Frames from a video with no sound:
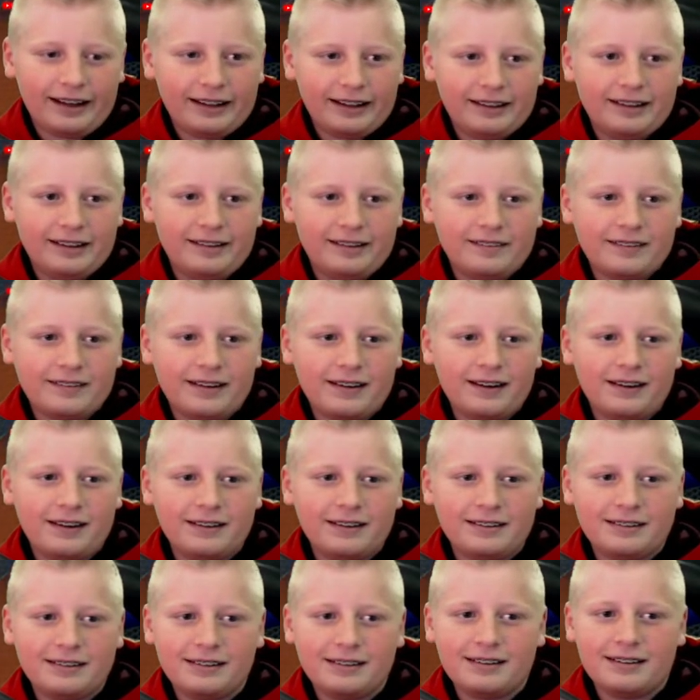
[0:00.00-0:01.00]
And it is.
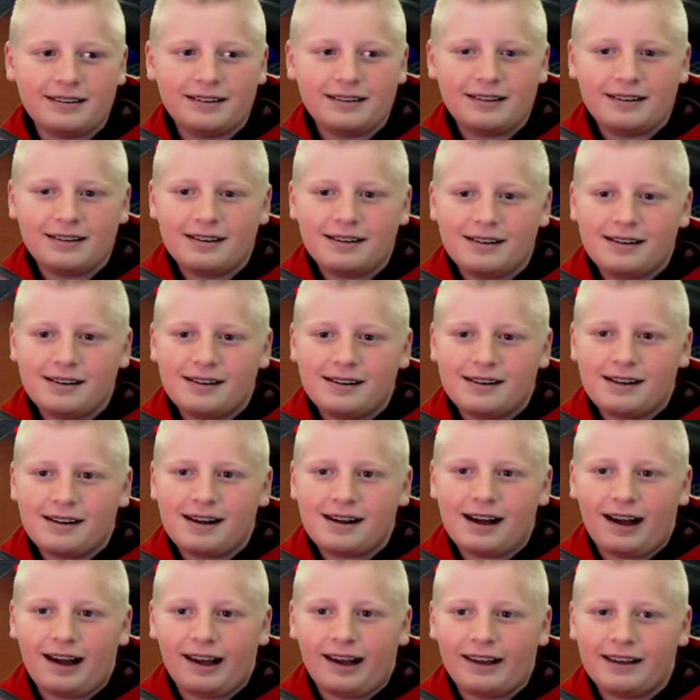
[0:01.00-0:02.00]

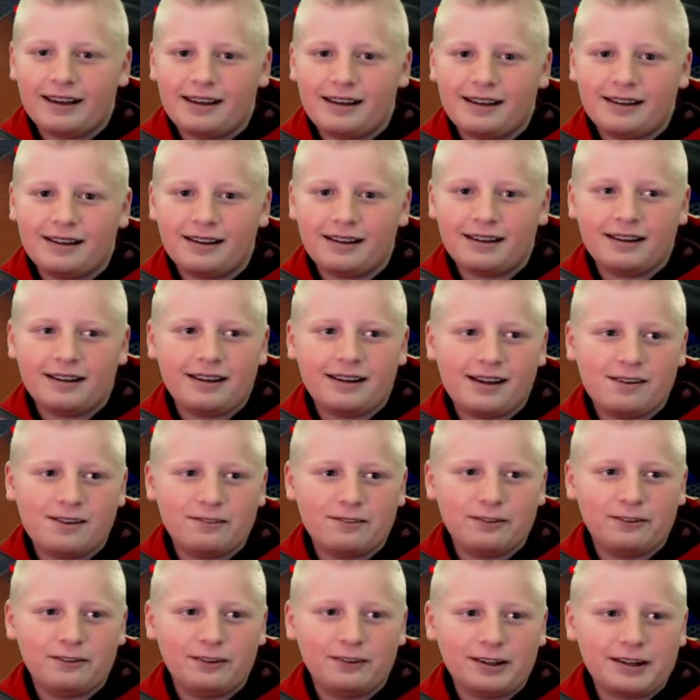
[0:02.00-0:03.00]
Hi,
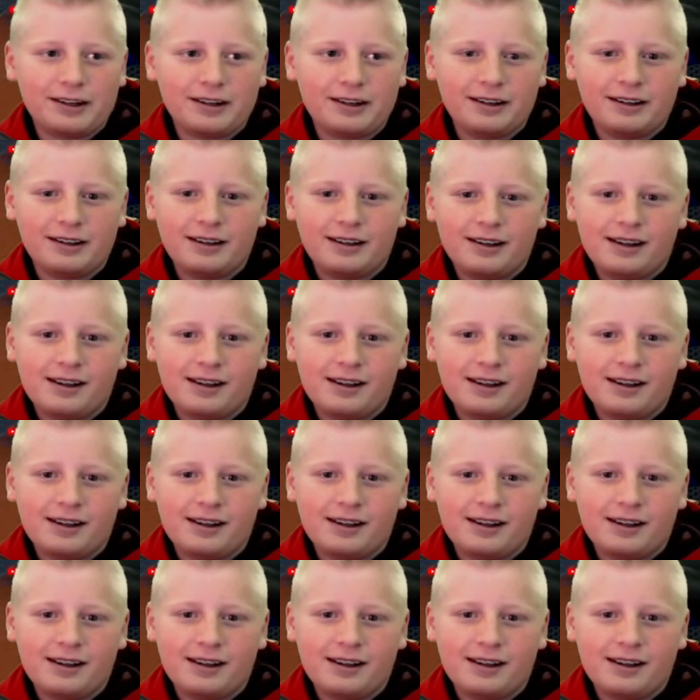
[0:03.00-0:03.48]
everyone.